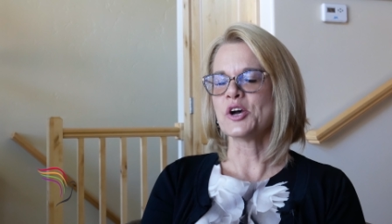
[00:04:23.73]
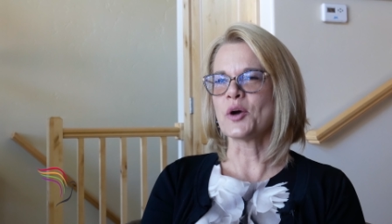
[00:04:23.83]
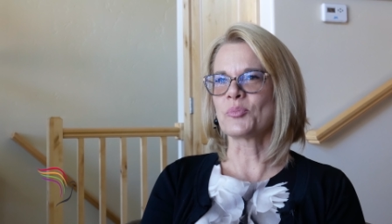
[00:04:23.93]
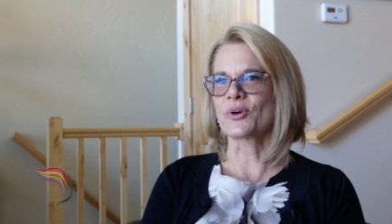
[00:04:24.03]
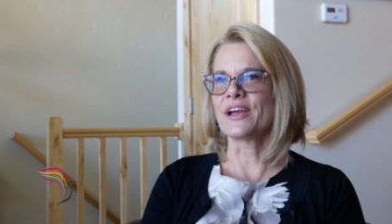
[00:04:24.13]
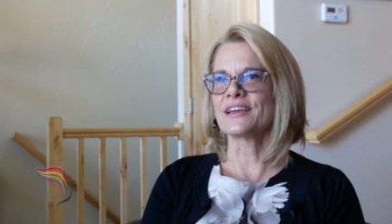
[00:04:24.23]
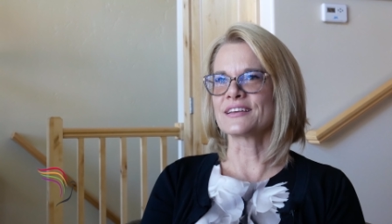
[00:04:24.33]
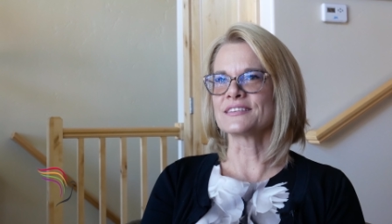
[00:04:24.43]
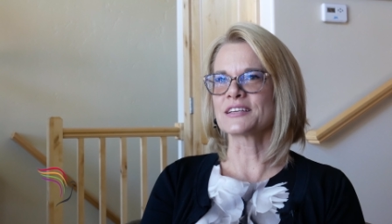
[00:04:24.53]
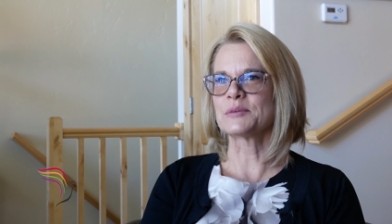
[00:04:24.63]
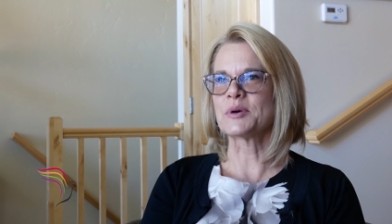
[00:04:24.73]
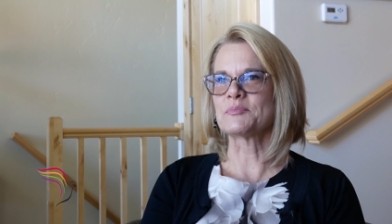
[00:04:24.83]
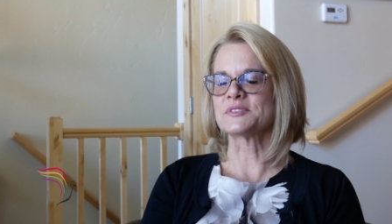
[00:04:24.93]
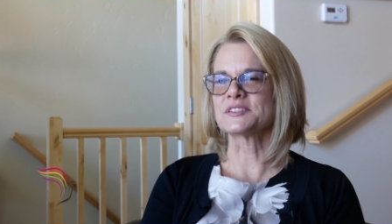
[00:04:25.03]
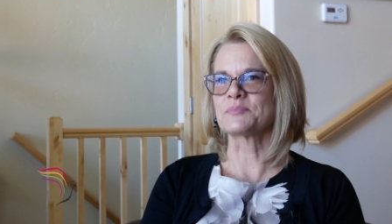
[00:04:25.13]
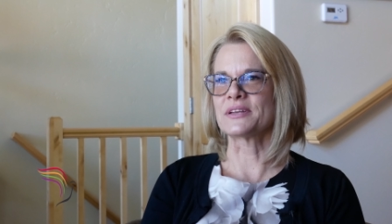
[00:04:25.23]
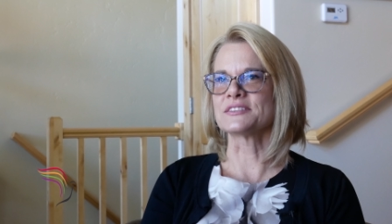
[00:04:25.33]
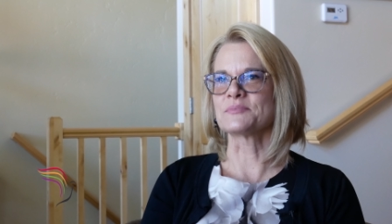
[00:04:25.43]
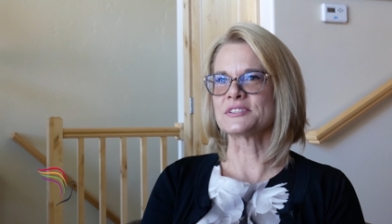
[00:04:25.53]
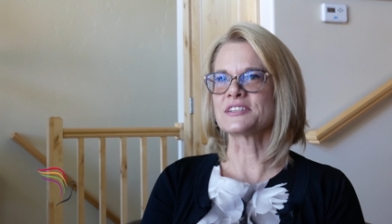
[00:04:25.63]
a break and come up and spend
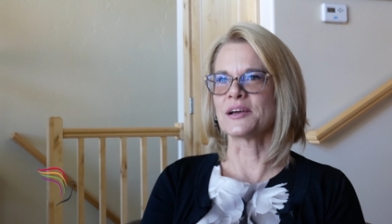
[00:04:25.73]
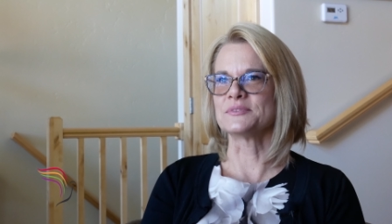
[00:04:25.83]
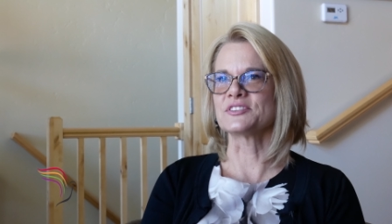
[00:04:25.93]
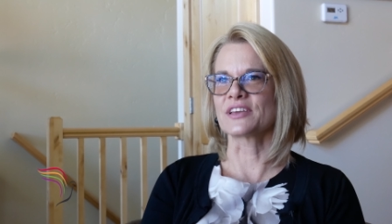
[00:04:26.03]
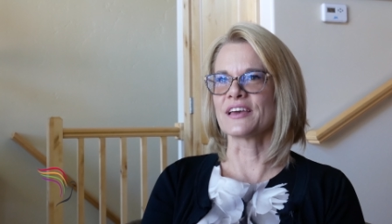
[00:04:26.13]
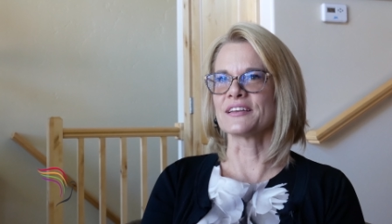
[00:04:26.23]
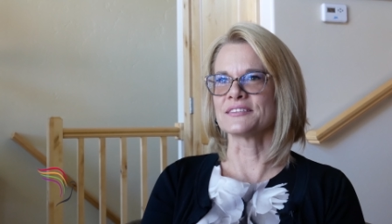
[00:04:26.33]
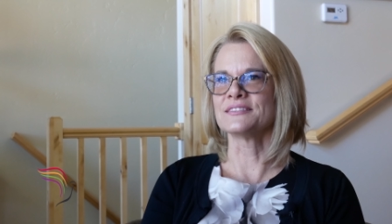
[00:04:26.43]
as much time as you can.